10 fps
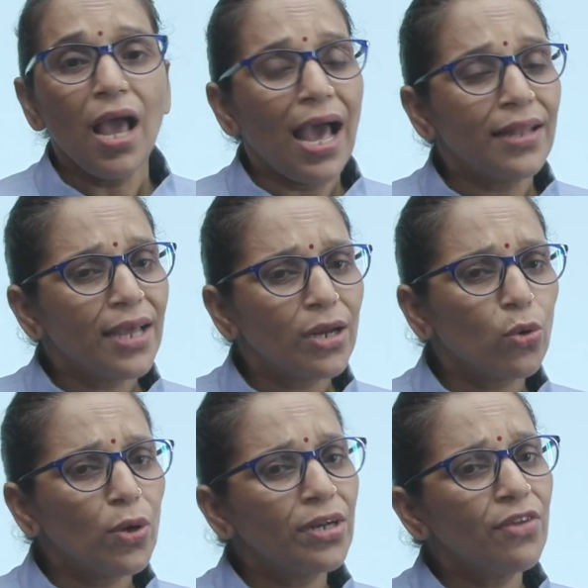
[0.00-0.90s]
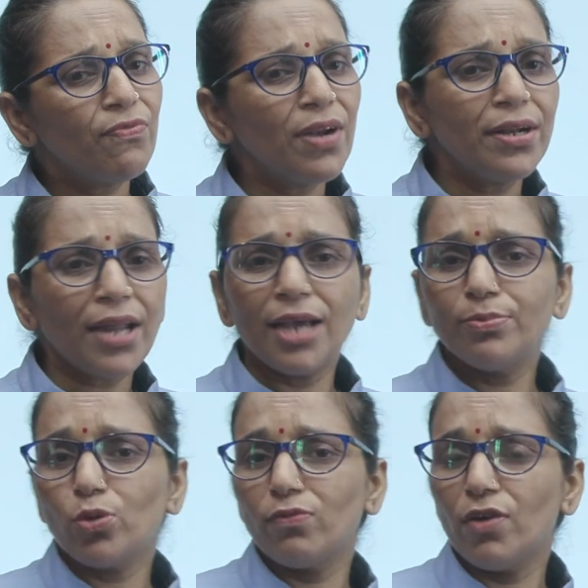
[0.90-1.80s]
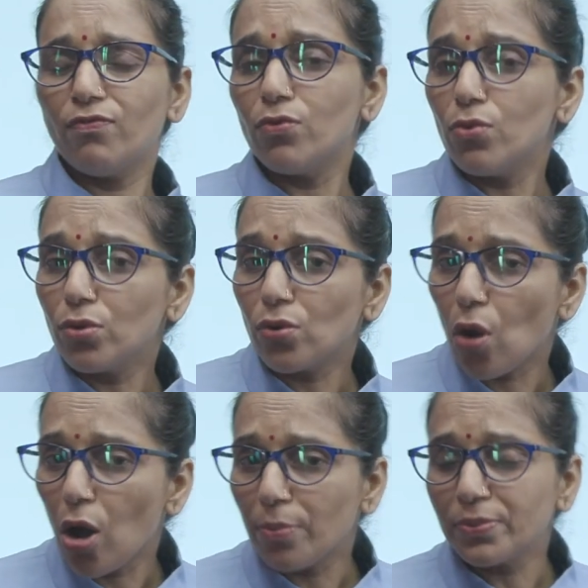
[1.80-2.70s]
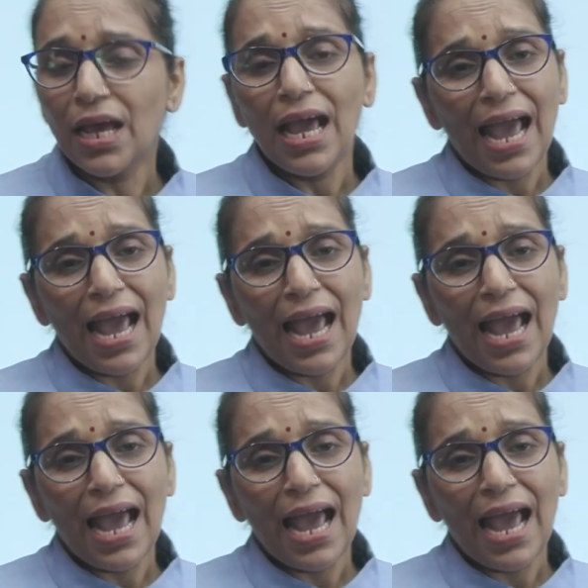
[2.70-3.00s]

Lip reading: and they are growing different types of the food crops